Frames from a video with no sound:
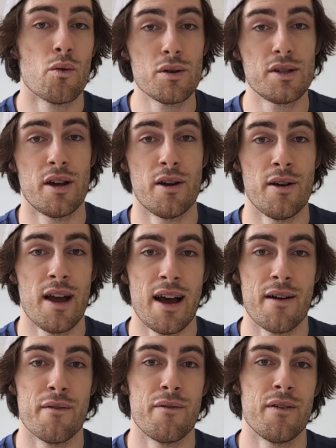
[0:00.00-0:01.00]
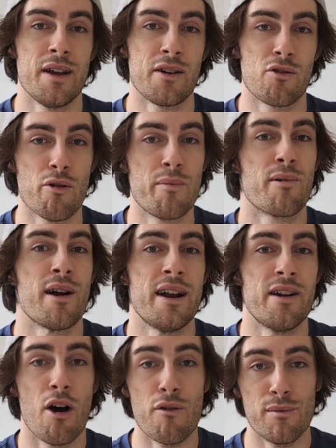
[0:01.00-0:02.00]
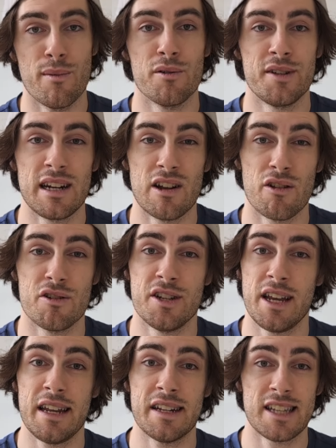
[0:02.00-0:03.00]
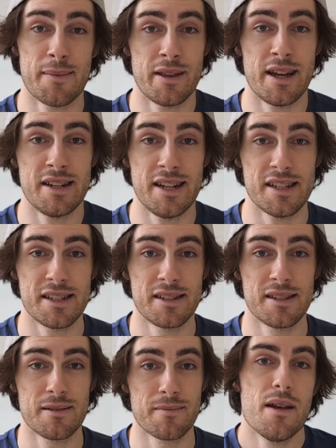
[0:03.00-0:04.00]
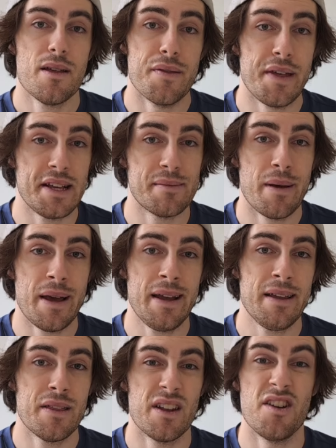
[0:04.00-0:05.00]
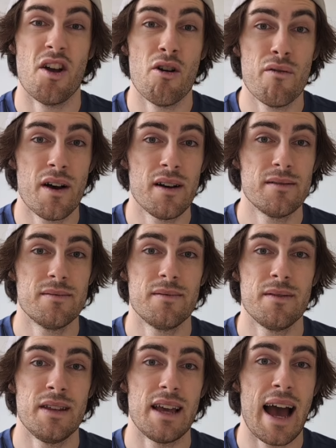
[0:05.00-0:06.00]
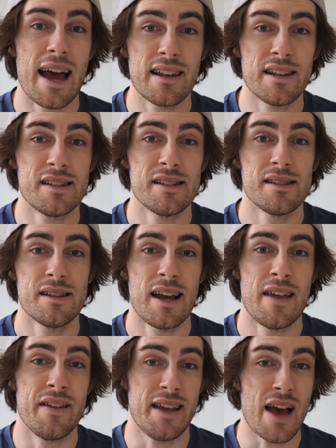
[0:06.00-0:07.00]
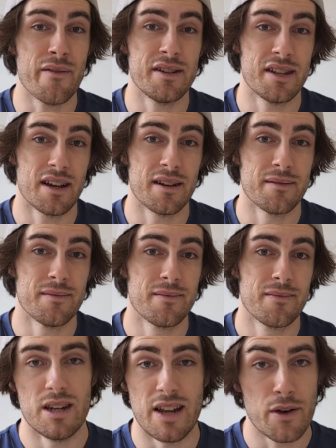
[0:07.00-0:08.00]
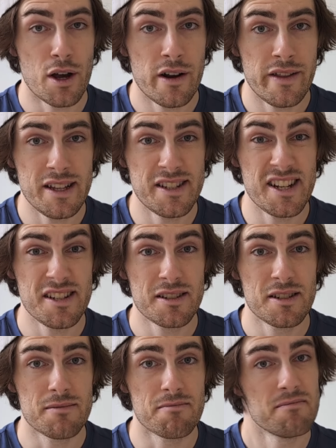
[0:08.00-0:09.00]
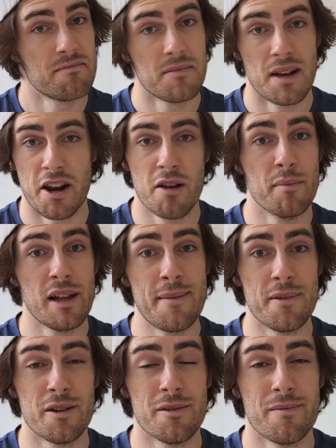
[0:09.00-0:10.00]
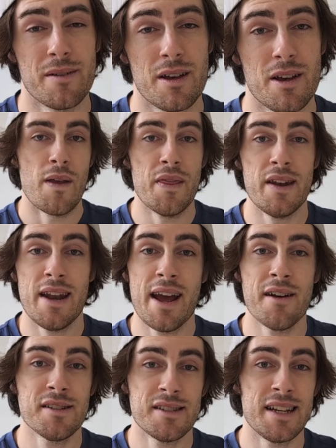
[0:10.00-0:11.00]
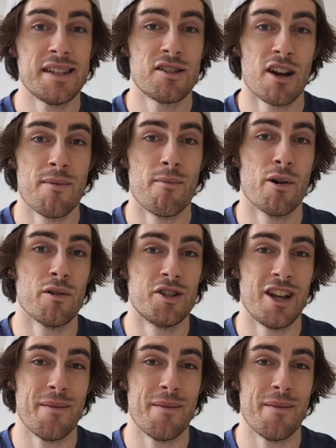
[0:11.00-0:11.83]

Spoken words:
also have incorporated overmold technology into some of their discs. These being the Nova, the Atlas, and the Avatar. Never heard of these discs? I don't blame you. When the now 6-time world